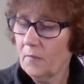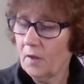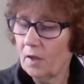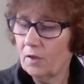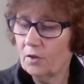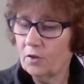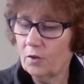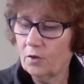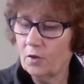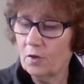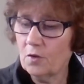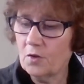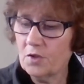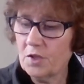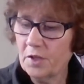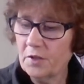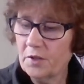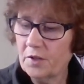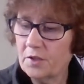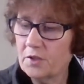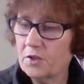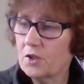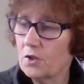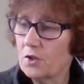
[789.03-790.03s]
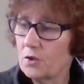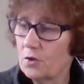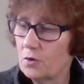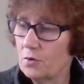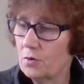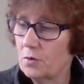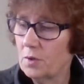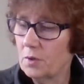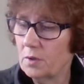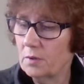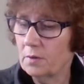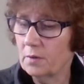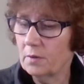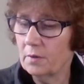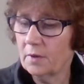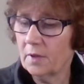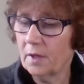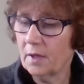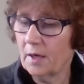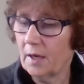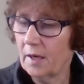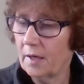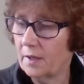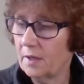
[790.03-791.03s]
So those are the 2
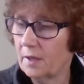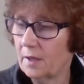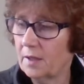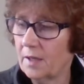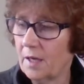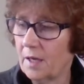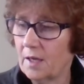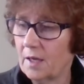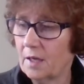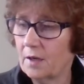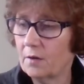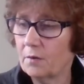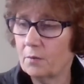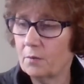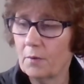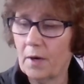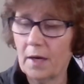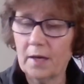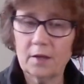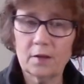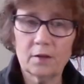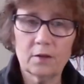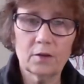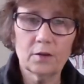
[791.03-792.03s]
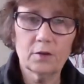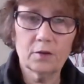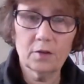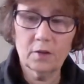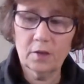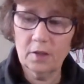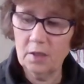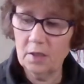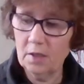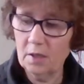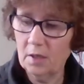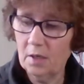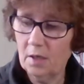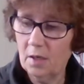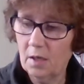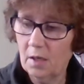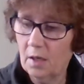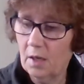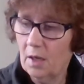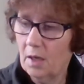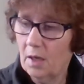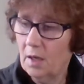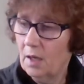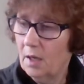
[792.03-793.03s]
that I take regularly.
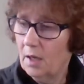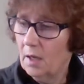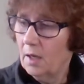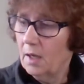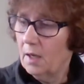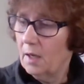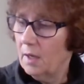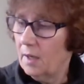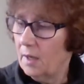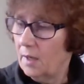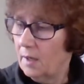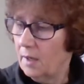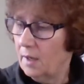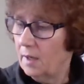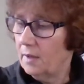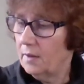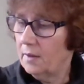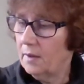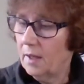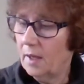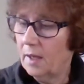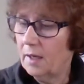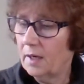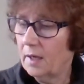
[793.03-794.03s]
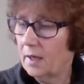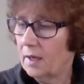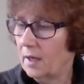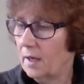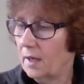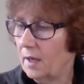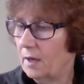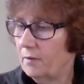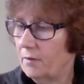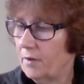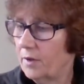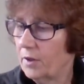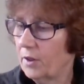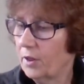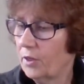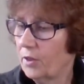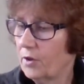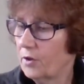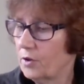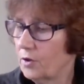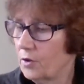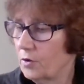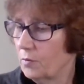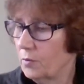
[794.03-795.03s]
And then I have a
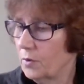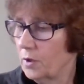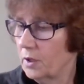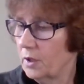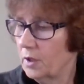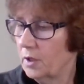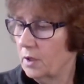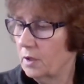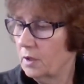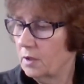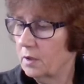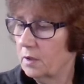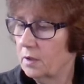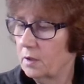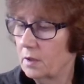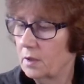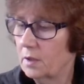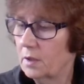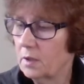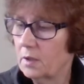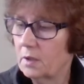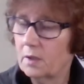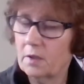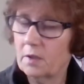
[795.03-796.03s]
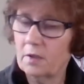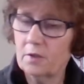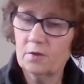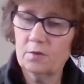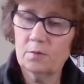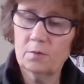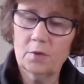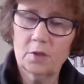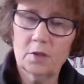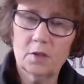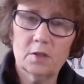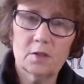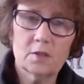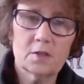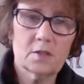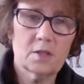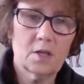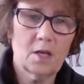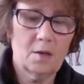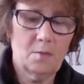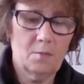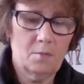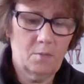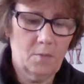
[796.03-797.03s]
third one here. This one is
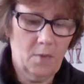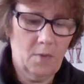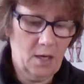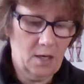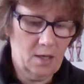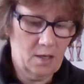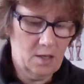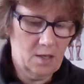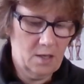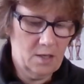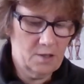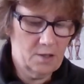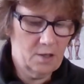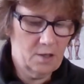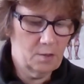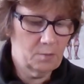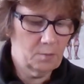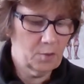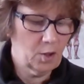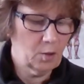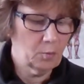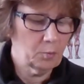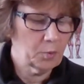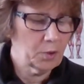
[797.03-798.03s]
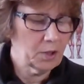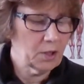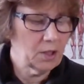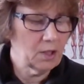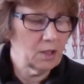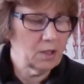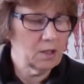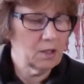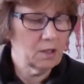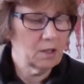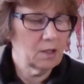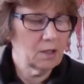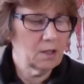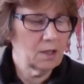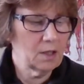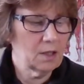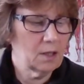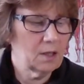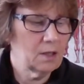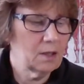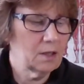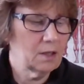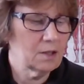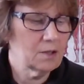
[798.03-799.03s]
a Magnesium Complete,
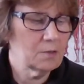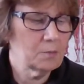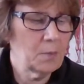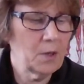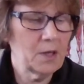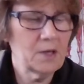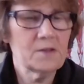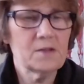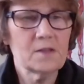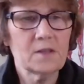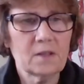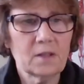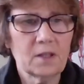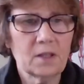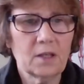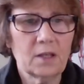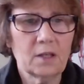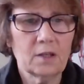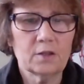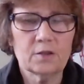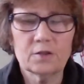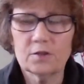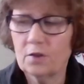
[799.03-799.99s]
and it's basically here.